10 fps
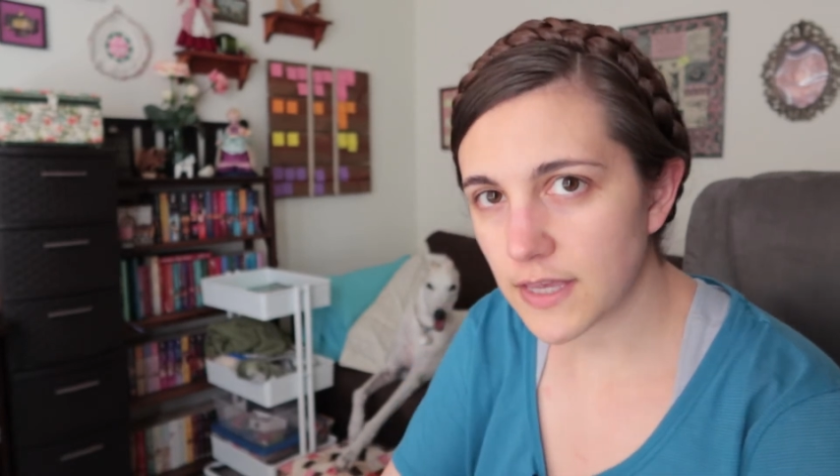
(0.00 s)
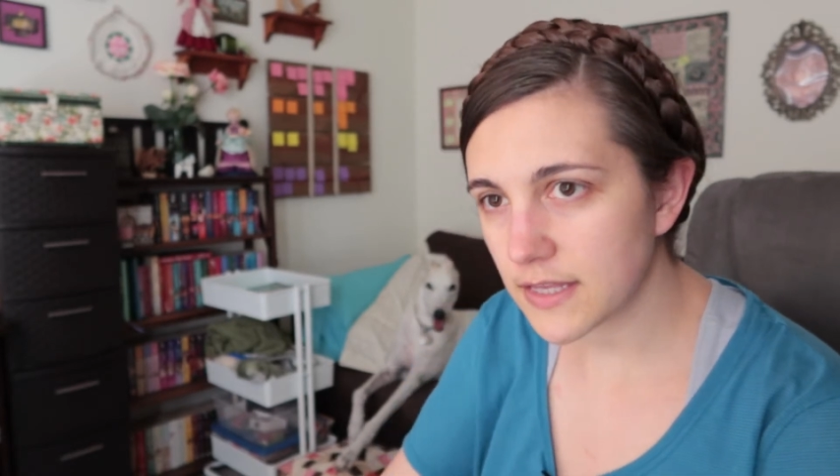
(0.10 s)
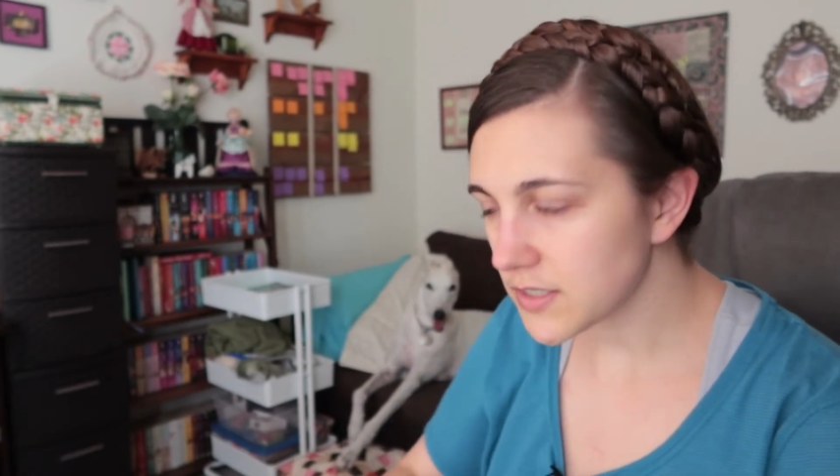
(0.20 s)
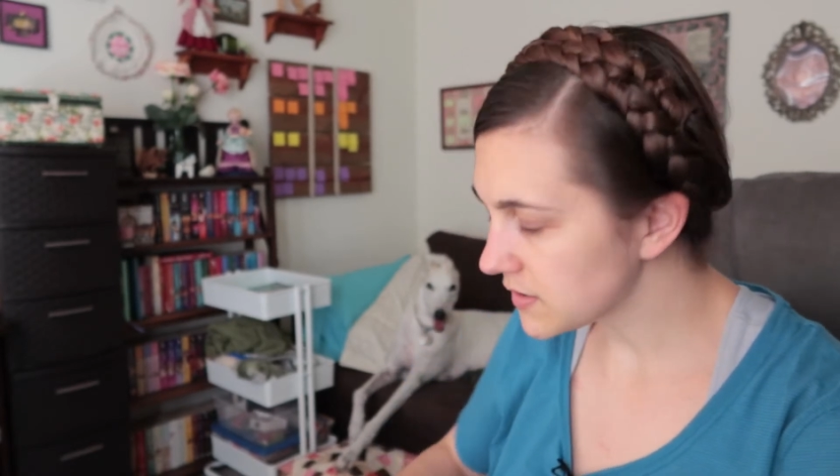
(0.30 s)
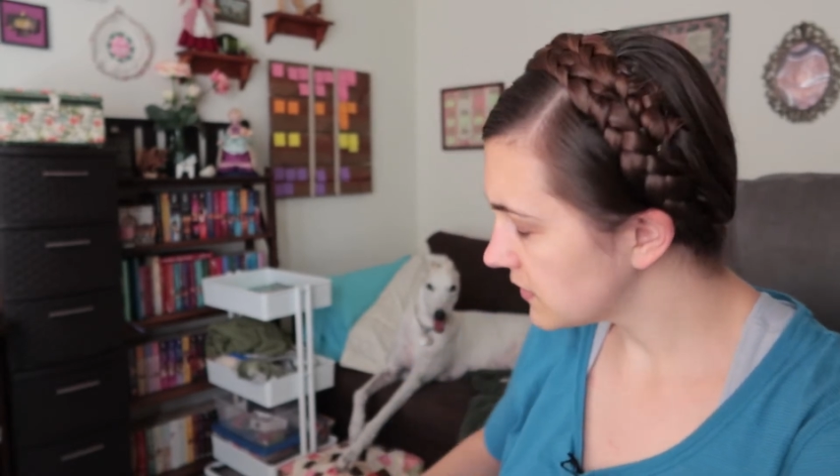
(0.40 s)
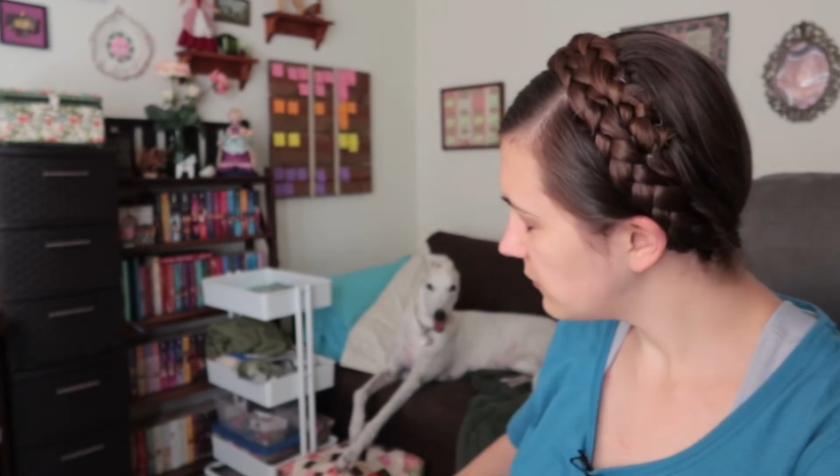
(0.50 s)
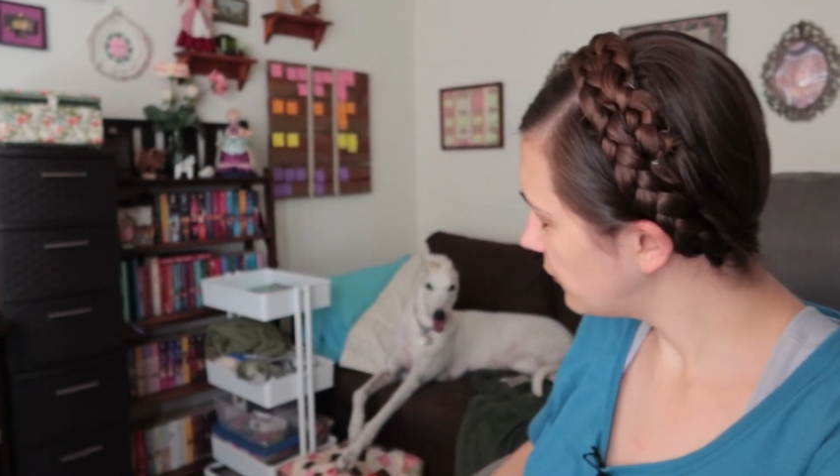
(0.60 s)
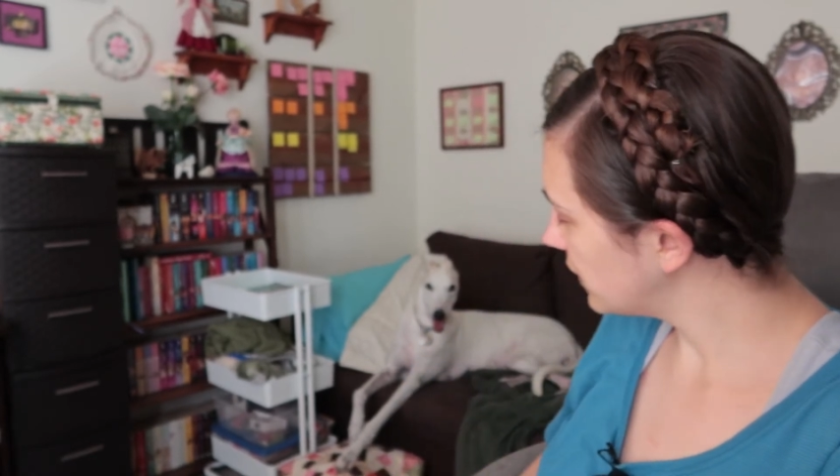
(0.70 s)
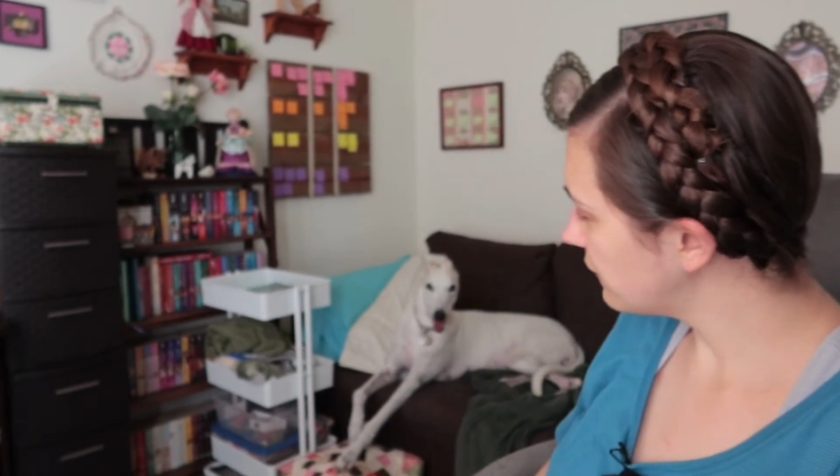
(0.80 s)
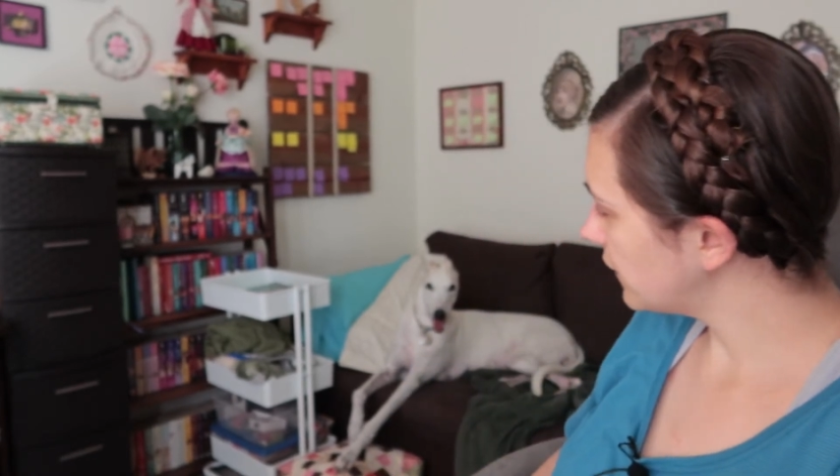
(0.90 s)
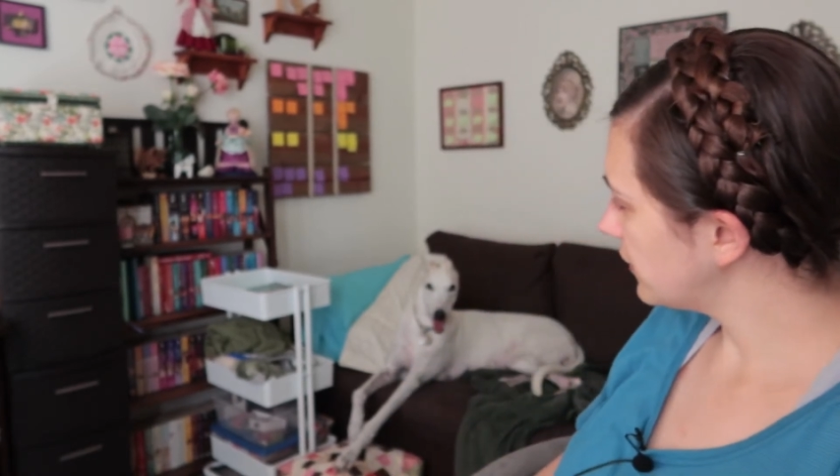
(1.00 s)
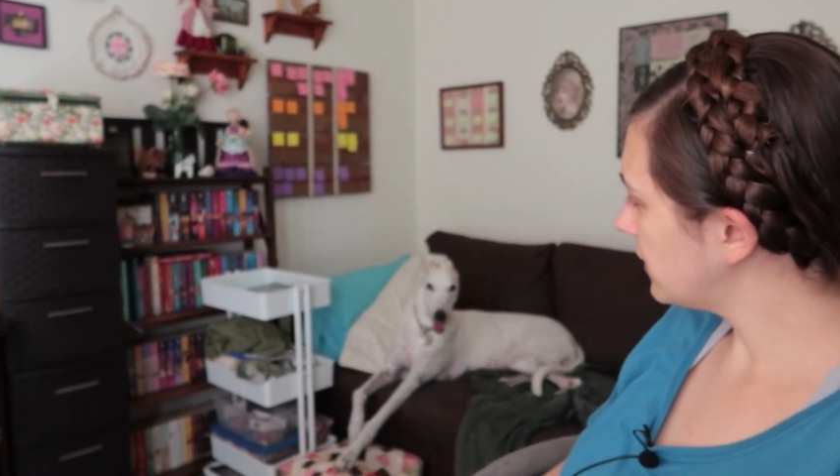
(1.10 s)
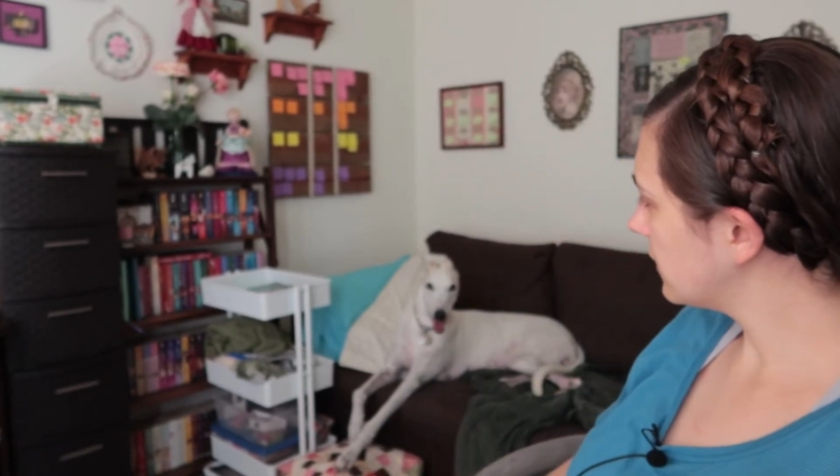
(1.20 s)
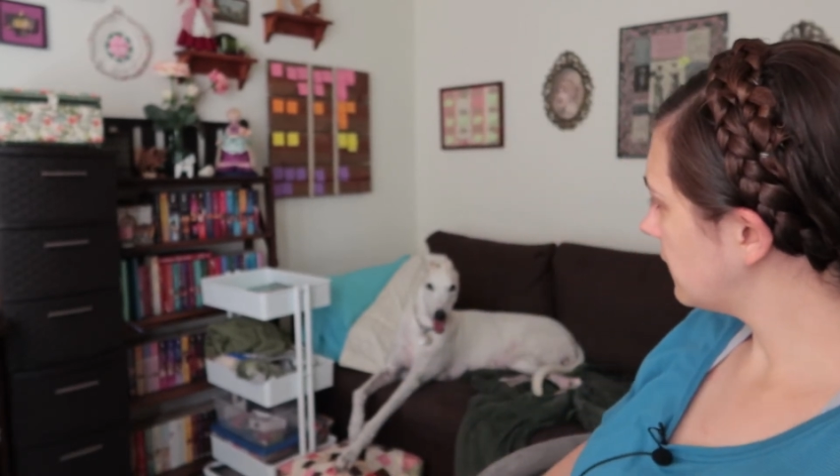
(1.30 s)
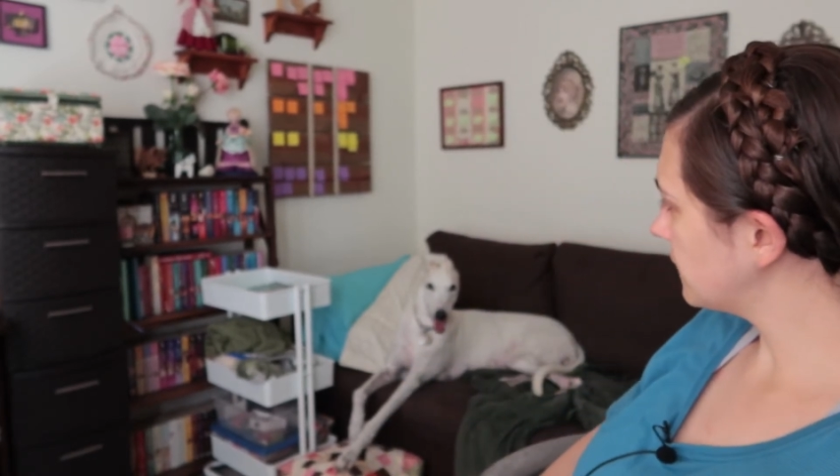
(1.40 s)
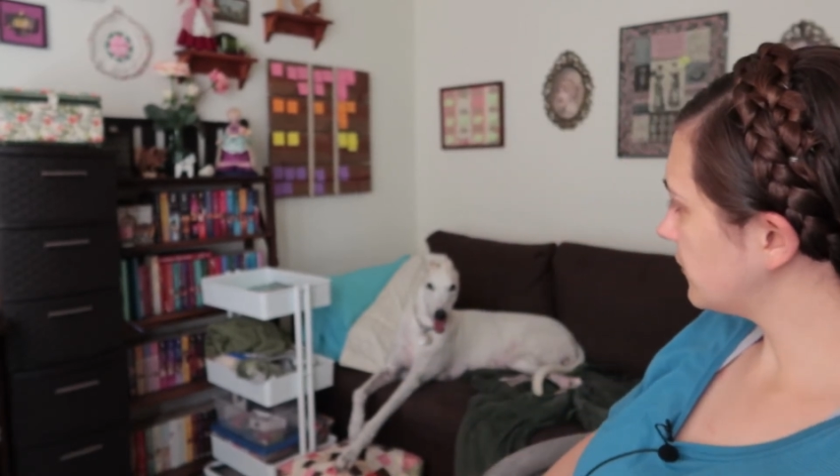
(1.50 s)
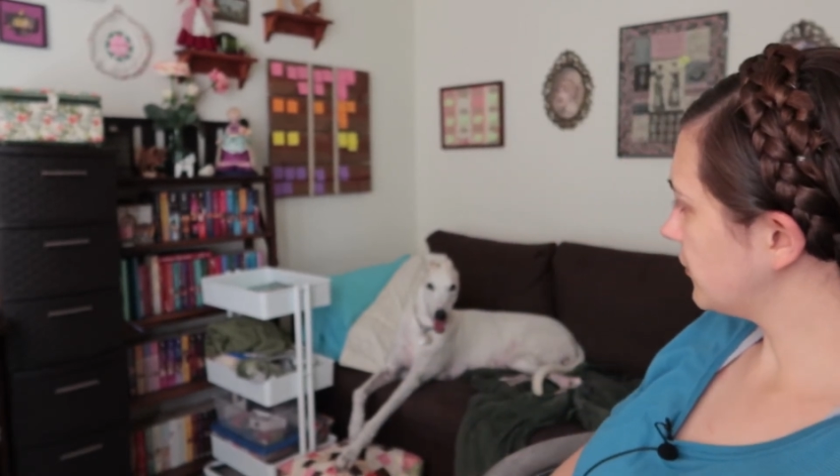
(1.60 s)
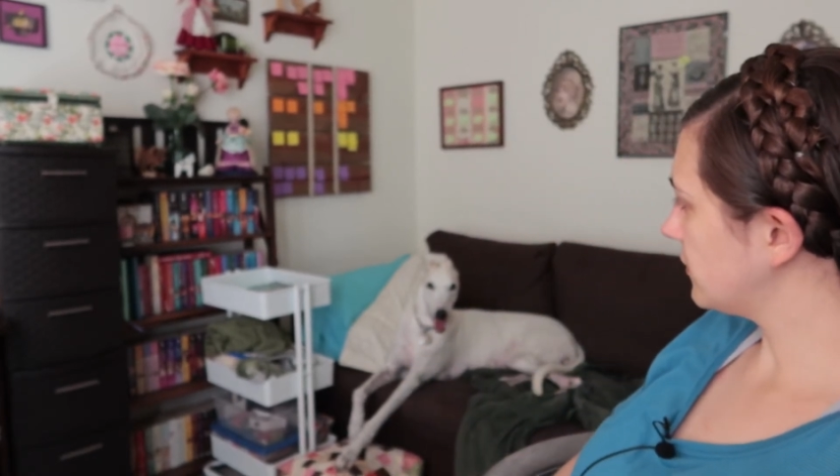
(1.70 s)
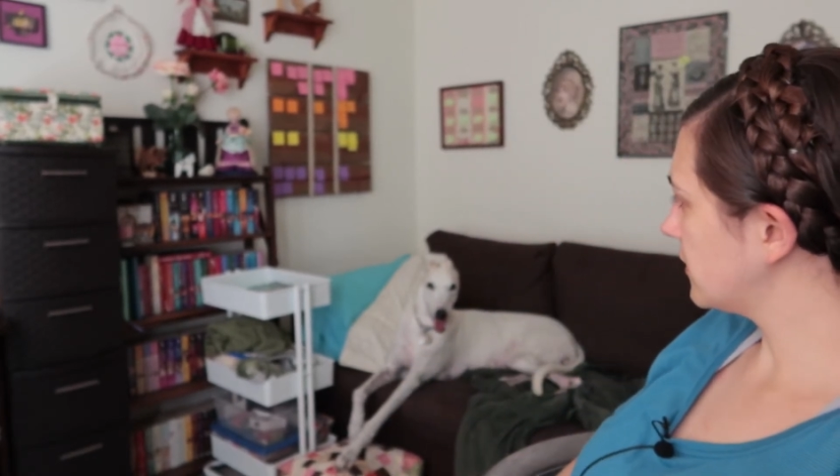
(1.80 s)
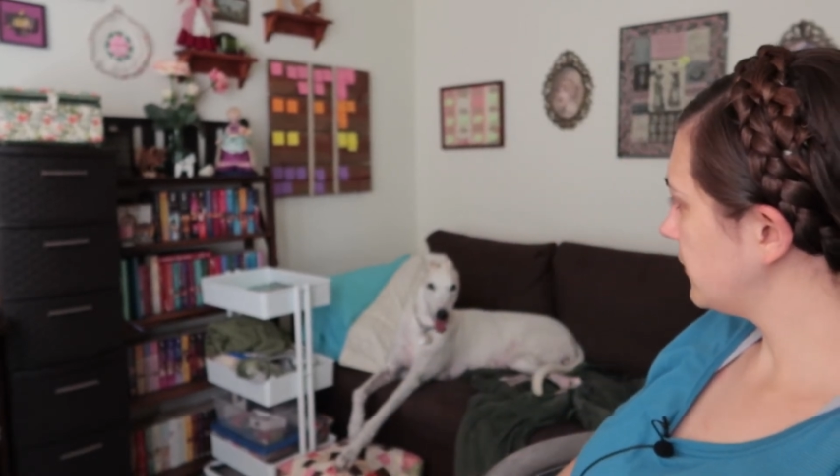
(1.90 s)
and we are very
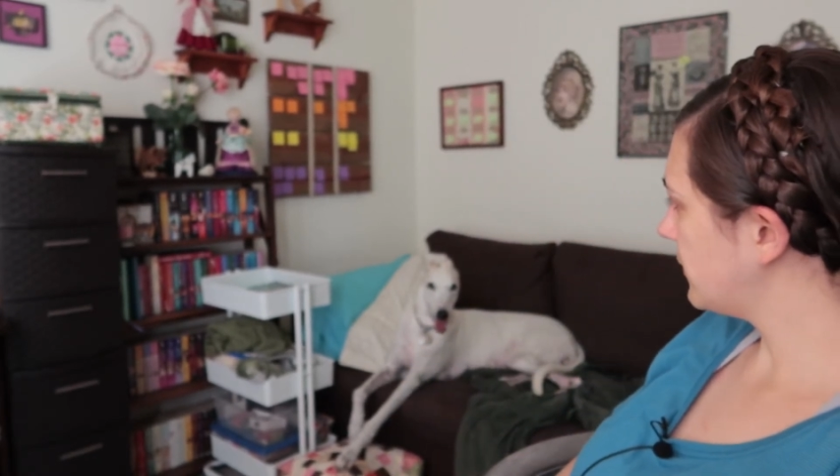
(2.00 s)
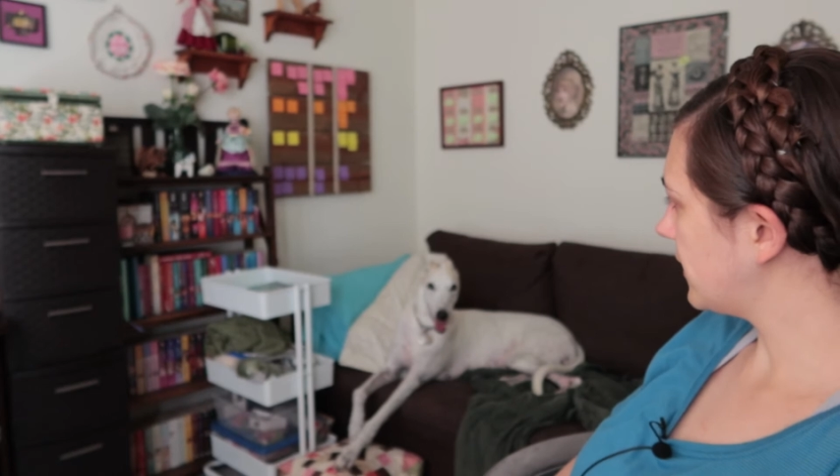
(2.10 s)
uncomfortable, aren't we,